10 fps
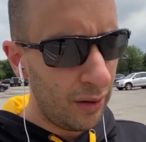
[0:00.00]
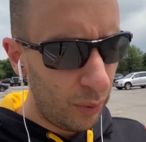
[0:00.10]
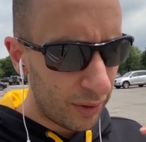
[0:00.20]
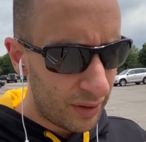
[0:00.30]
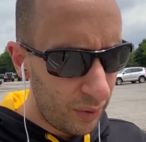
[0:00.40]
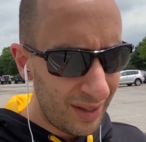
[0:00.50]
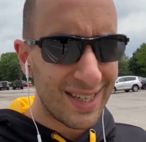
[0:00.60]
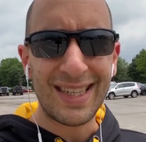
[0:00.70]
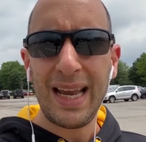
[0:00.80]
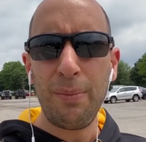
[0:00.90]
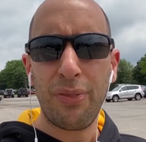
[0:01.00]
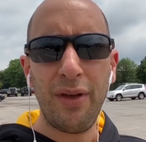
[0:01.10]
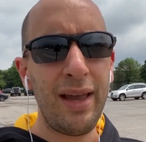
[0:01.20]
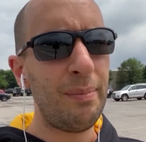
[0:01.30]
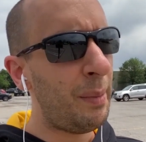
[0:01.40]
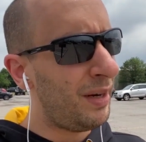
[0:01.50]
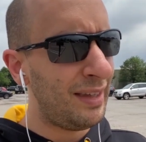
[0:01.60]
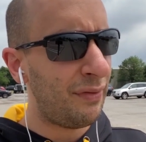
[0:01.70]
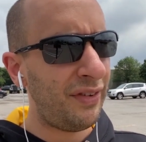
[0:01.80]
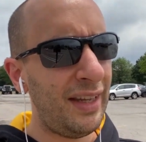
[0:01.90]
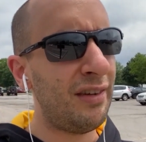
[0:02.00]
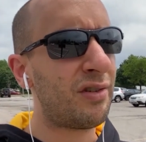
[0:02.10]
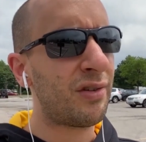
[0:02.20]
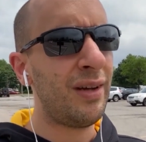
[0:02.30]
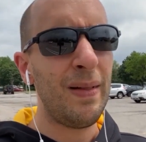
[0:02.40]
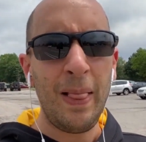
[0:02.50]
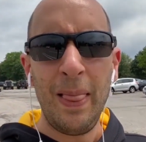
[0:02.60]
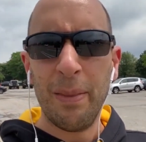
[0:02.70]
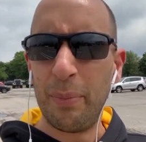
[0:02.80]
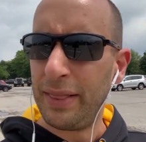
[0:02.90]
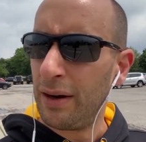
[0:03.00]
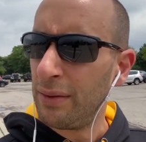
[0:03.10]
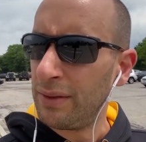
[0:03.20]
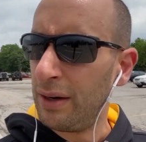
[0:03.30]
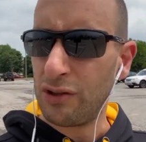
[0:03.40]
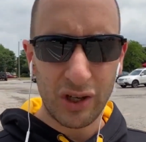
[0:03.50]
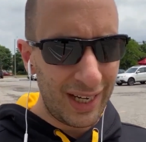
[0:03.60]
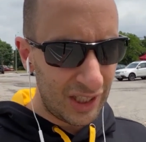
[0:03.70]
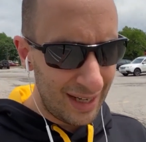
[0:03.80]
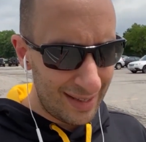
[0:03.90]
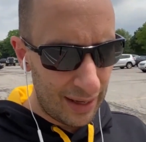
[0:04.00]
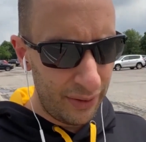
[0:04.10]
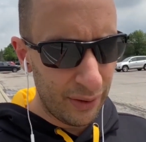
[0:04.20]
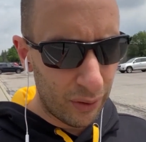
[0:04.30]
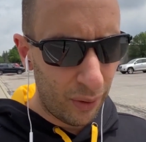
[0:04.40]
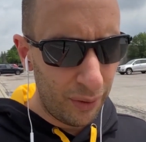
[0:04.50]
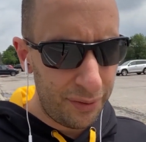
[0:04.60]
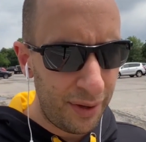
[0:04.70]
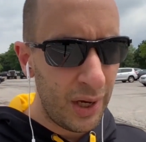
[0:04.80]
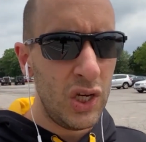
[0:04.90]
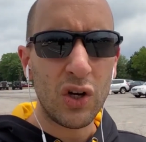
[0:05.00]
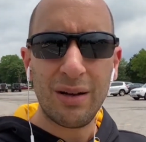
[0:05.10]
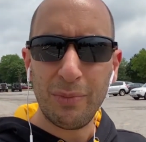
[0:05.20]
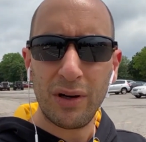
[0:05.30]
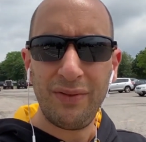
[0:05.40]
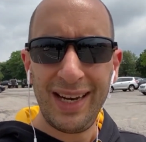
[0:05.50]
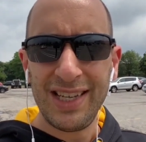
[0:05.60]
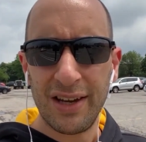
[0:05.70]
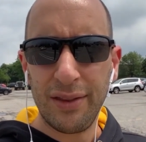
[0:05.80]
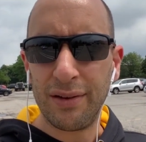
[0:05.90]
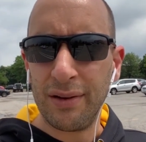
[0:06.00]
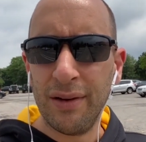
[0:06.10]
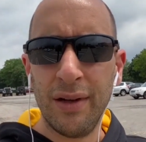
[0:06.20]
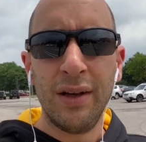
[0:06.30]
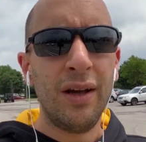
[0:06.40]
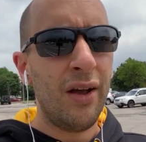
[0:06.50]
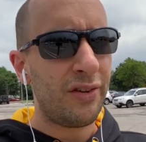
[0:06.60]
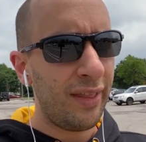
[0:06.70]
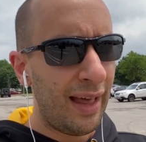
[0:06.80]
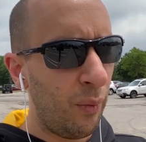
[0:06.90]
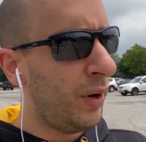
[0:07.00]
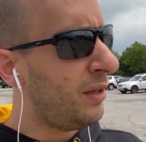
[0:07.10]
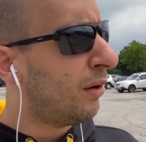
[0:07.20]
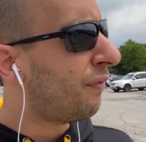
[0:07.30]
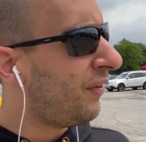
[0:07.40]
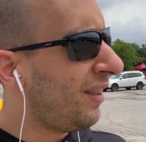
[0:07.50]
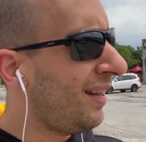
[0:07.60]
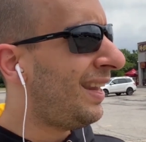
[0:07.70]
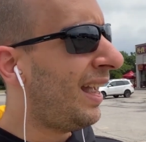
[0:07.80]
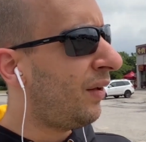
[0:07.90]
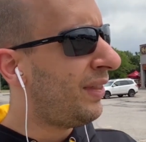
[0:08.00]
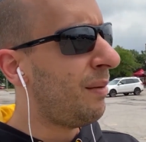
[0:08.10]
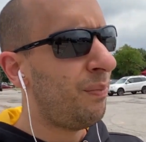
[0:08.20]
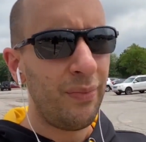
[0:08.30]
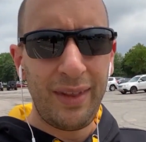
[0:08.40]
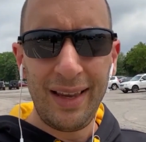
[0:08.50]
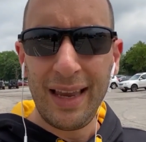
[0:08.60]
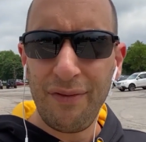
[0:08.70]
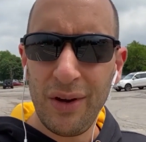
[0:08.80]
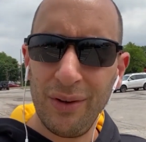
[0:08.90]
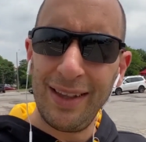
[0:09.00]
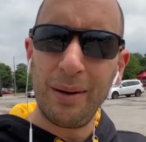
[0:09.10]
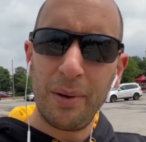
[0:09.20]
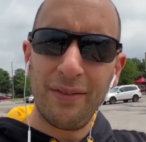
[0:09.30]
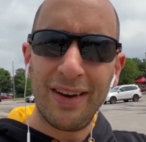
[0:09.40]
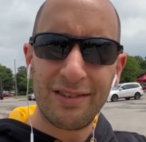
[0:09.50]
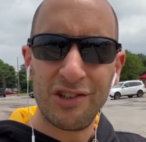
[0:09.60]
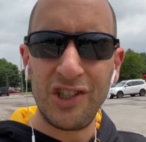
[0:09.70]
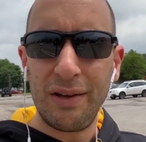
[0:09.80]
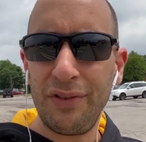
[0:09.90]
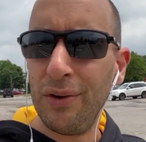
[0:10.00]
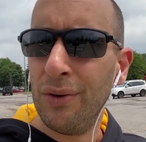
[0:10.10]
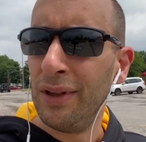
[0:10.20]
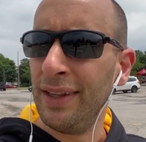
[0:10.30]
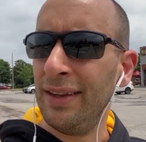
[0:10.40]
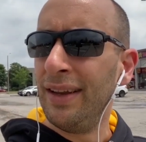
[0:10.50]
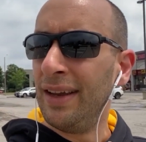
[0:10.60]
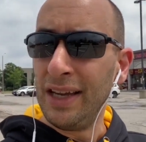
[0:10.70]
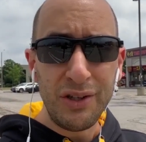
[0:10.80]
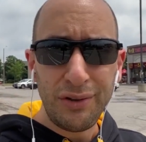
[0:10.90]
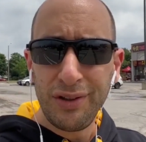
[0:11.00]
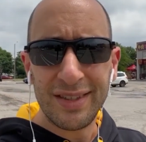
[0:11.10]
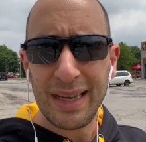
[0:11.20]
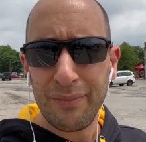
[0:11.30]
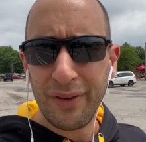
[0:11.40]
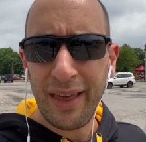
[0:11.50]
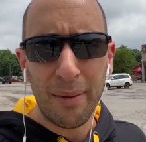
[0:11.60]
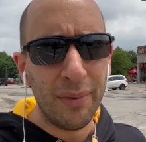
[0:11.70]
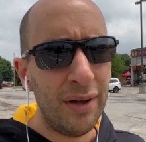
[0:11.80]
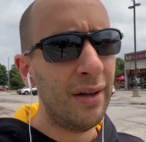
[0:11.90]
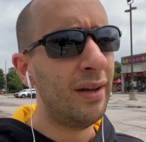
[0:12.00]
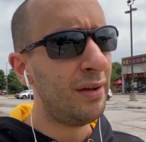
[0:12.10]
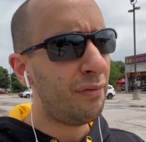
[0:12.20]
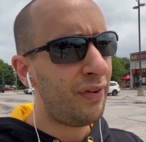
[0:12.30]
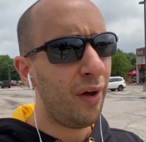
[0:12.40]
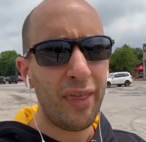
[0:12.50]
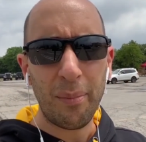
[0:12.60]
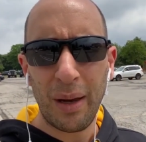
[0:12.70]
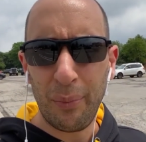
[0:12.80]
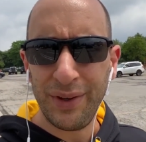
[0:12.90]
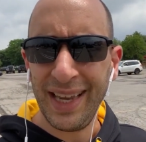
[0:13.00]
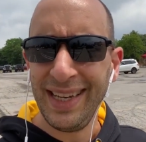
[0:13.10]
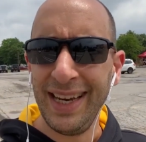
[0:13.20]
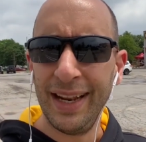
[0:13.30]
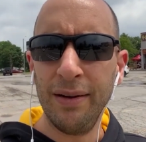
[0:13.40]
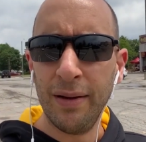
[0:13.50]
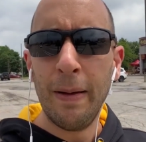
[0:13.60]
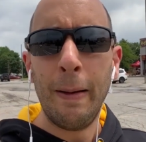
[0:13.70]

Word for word: who are doing the same thing, maybe in a different industry, but they're, they're trying to chase down their goals. You can motivate each other so that when you're feeling down, they, they give you a little bit of extra jet fuel and, and you do the same for them. You fill them up when they need it,